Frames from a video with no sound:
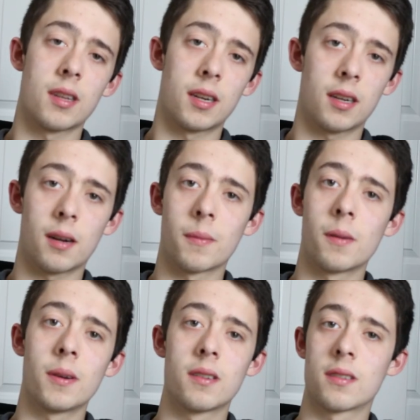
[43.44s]
thing I'm
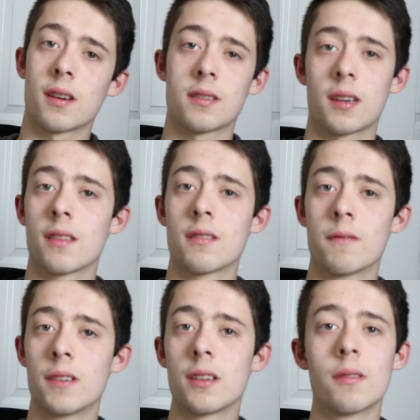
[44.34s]
going to be discussing in this
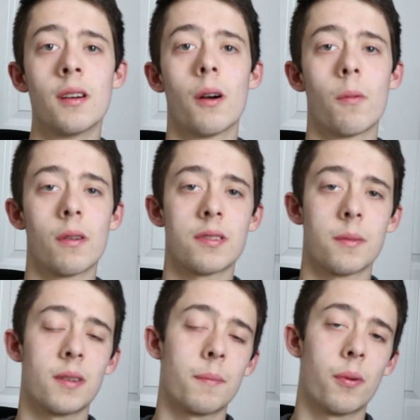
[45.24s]
video are what are
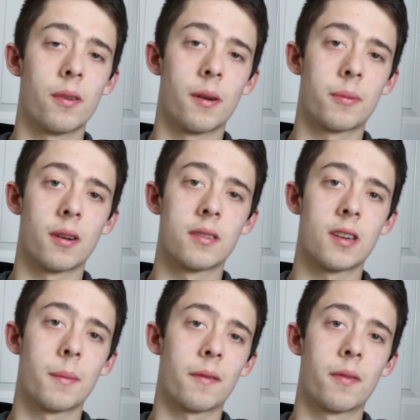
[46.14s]
some of the important upgrades
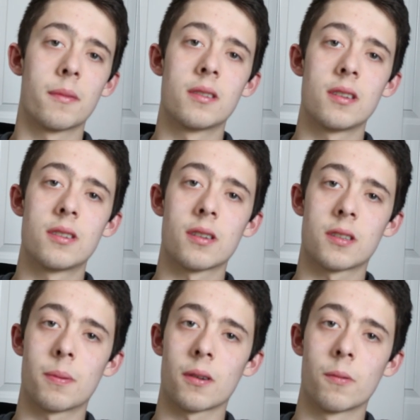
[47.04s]
coming from the DJI
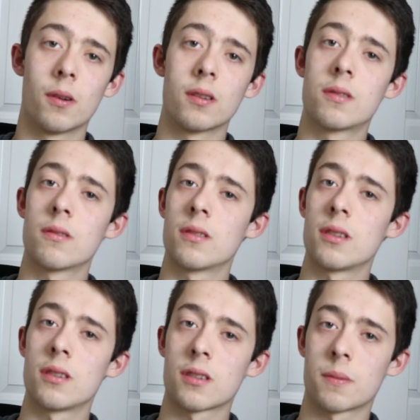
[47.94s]
Spark 1 to the
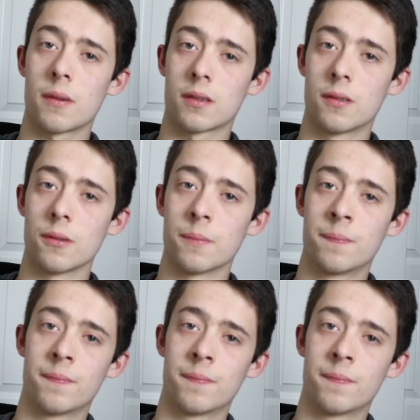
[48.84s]
DJI Spark 2.